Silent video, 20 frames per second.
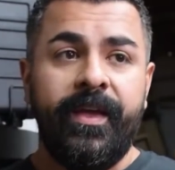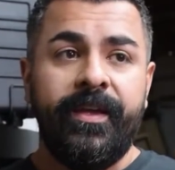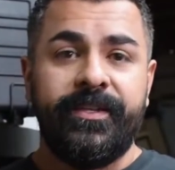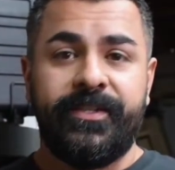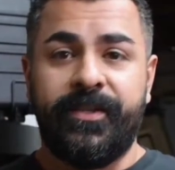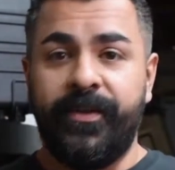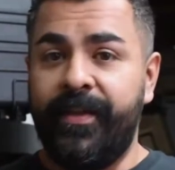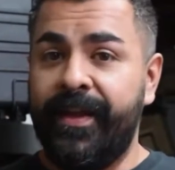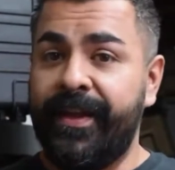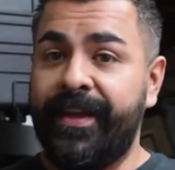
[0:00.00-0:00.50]

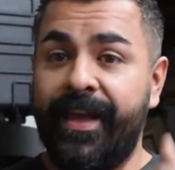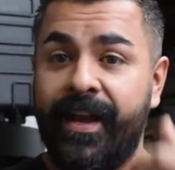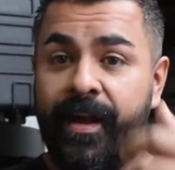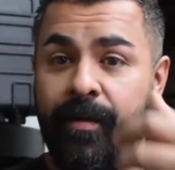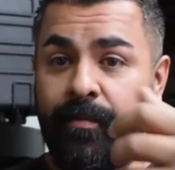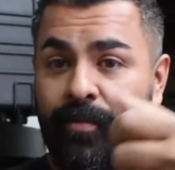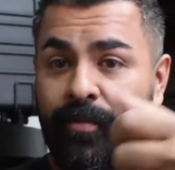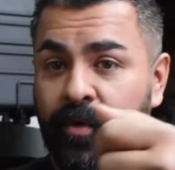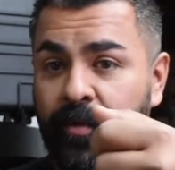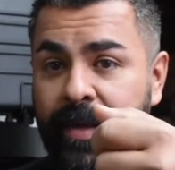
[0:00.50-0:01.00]
So that kind
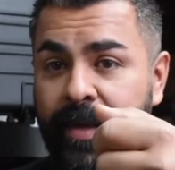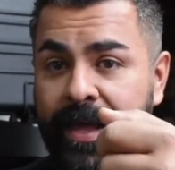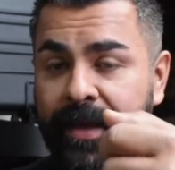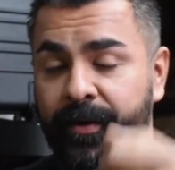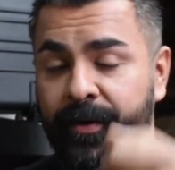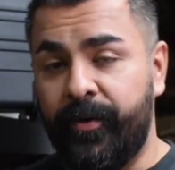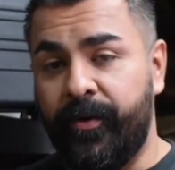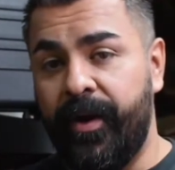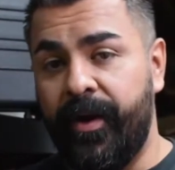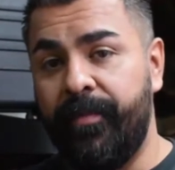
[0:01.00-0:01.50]
of broom
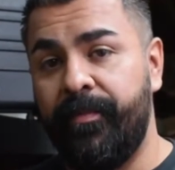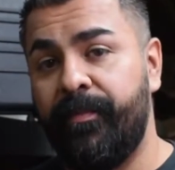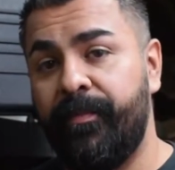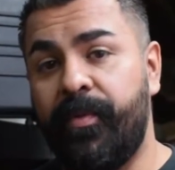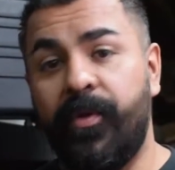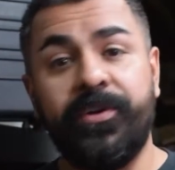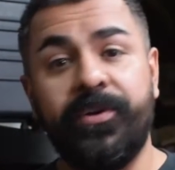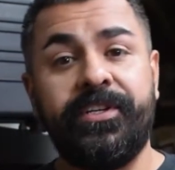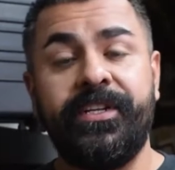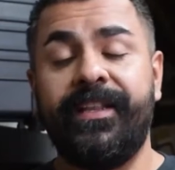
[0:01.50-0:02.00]
handle grip.
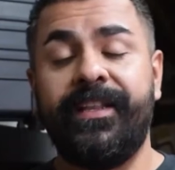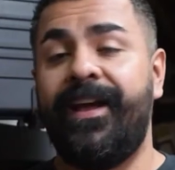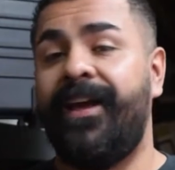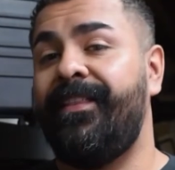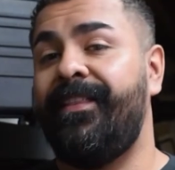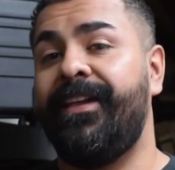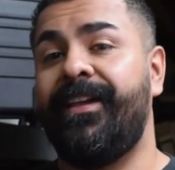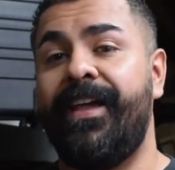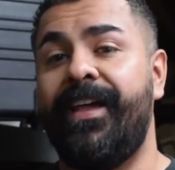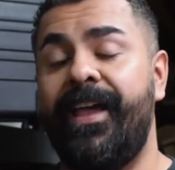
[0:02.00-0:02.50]
Personally, I
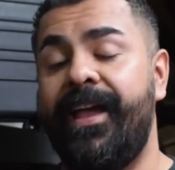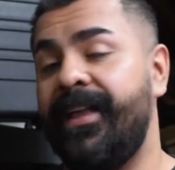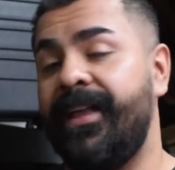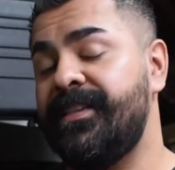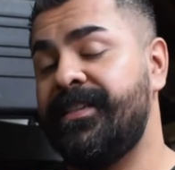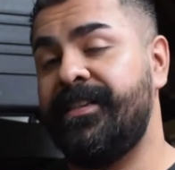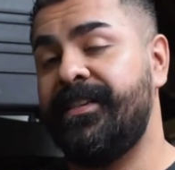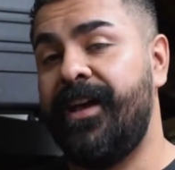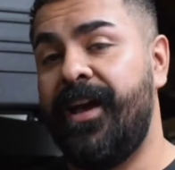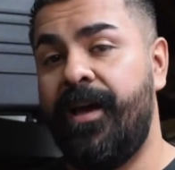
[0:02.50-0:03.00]
like a hand
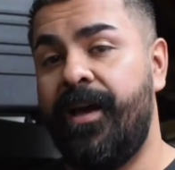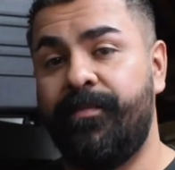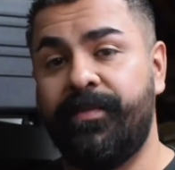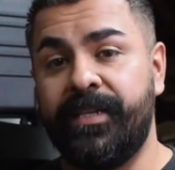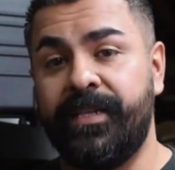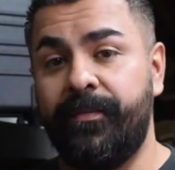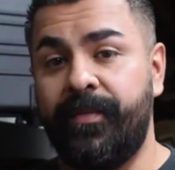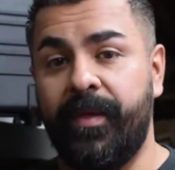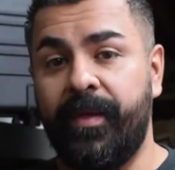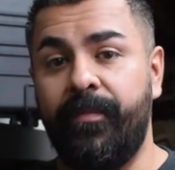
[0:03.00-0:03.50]
stop,
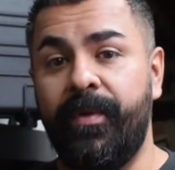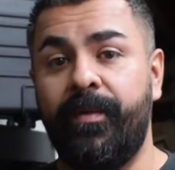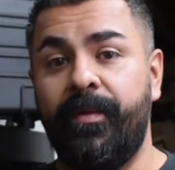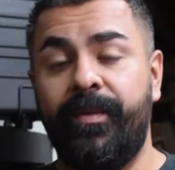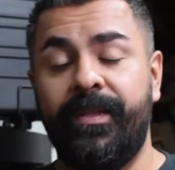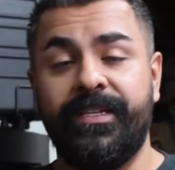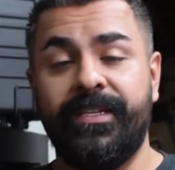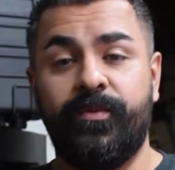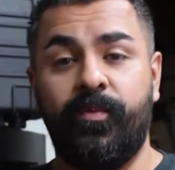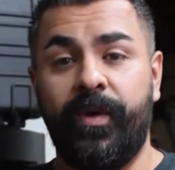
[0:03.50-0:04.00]
something
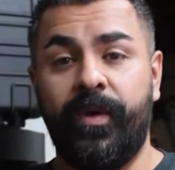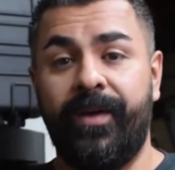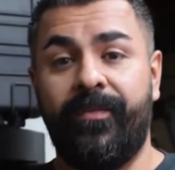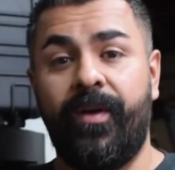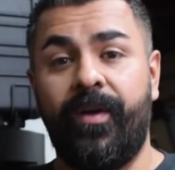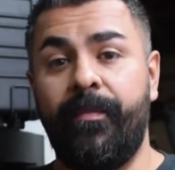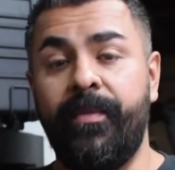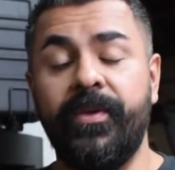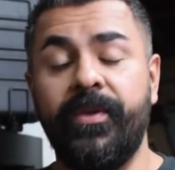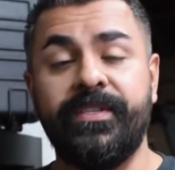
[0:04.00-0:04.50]
minimalist, whatever
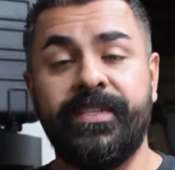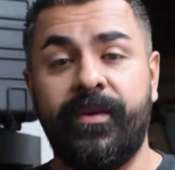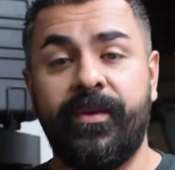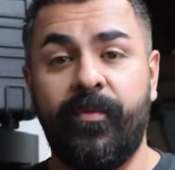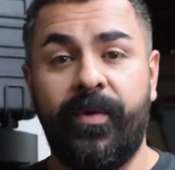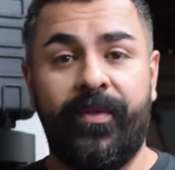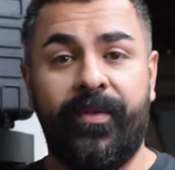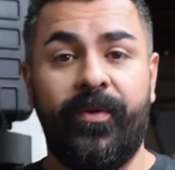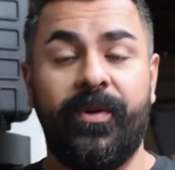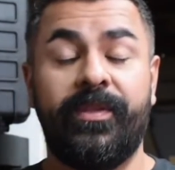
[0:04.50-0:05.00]
I'm using,
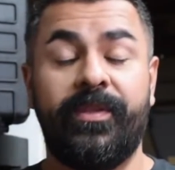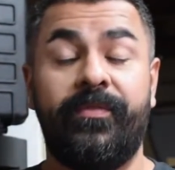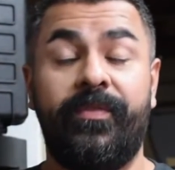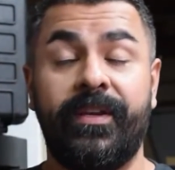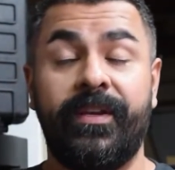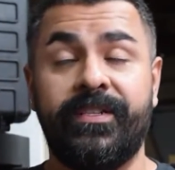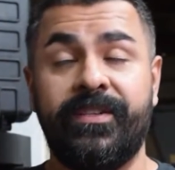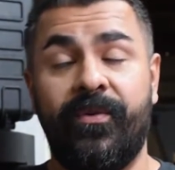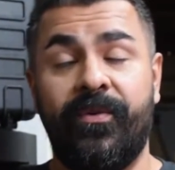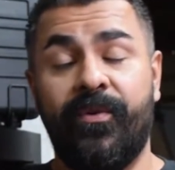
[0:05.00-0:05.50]
whether it's
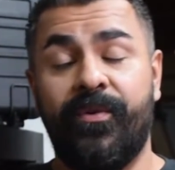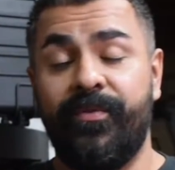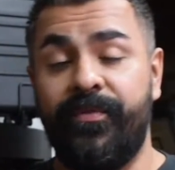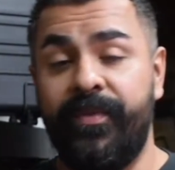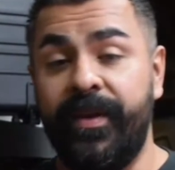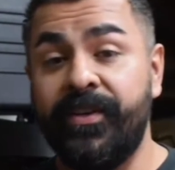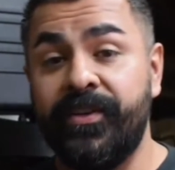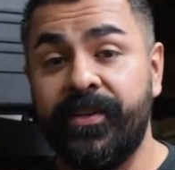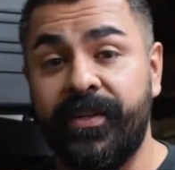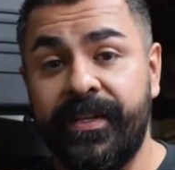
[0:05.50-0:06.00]
fixed or
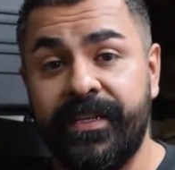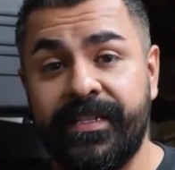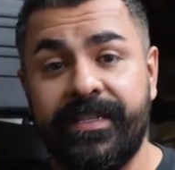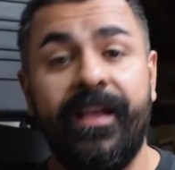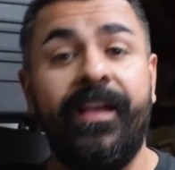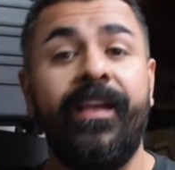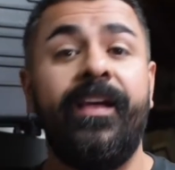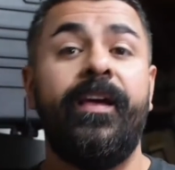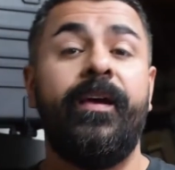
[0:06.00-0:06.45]
featureless.